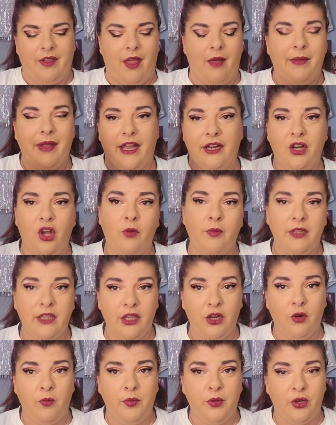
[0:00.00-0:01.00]
I mean, I know I'm a
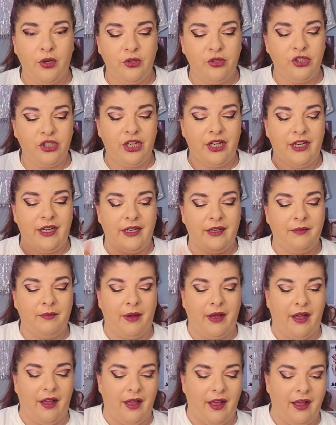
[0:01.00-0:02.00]
little bougie,
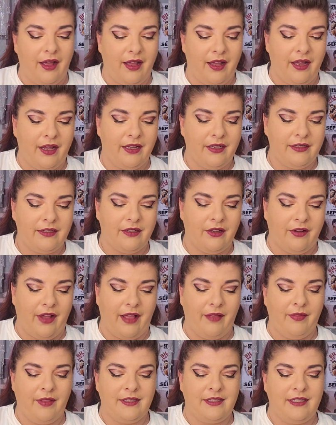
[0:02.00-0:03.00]
but
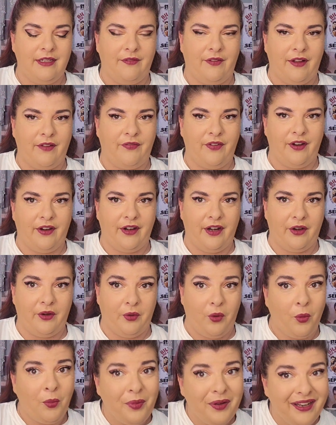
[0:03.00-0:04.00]
okay, let's see if I can figure out how
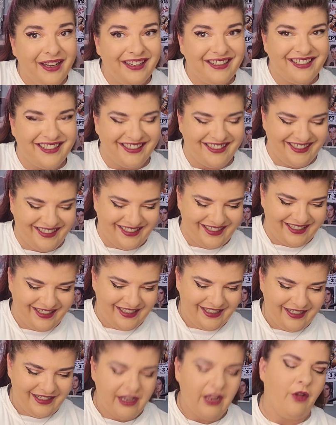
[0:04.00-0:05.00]
to open it.
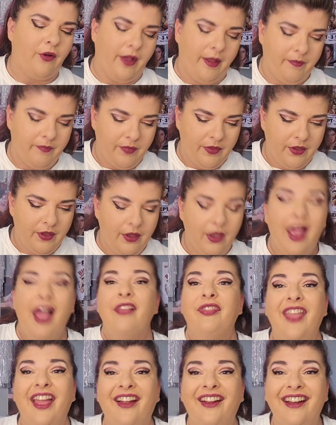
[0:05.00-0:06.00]
Okay,
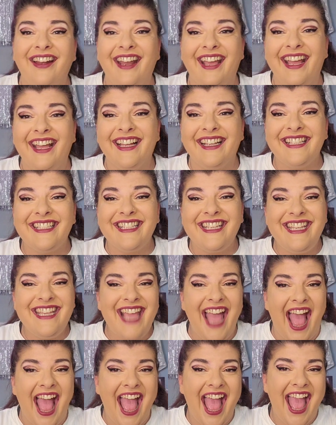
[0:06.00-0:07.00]
there it is.
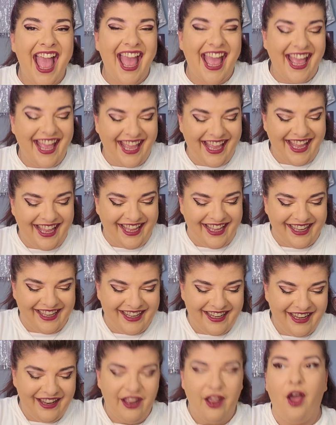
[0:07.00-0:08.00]
Yay.
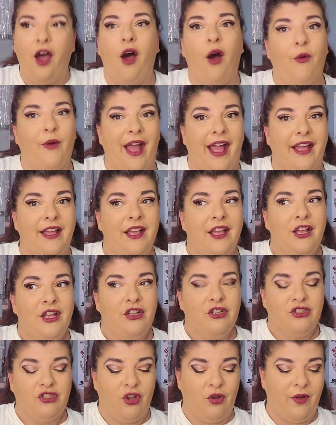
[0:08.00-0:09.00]
Okay,
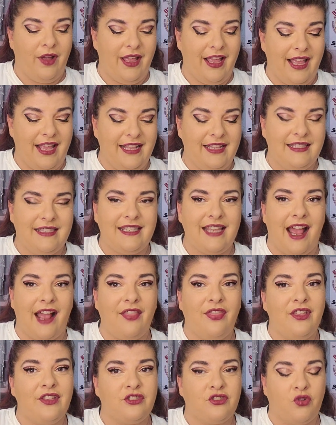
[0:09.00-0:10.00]
so
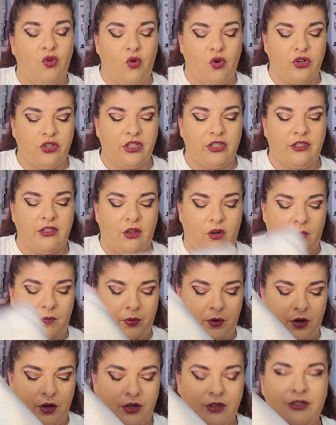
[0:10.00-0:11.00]
inside this gorgeous little
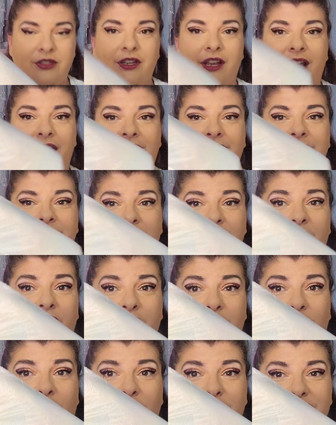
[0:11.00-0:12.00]
purse is
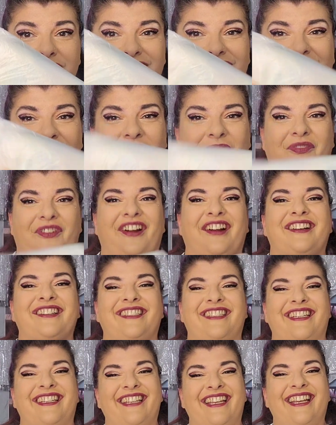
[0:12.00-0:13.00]
another gorgeous little
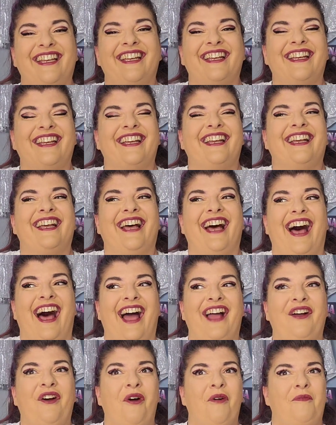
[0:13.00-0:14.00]
purse.
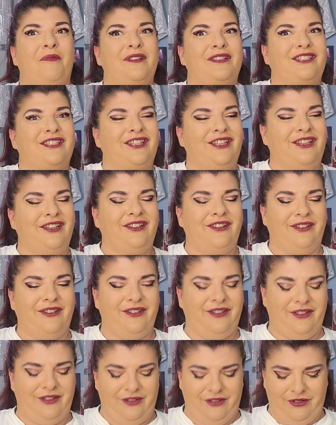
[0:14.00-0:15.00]
I hope it's
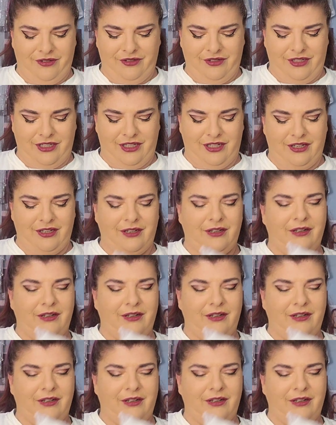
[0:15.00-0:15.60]
cute.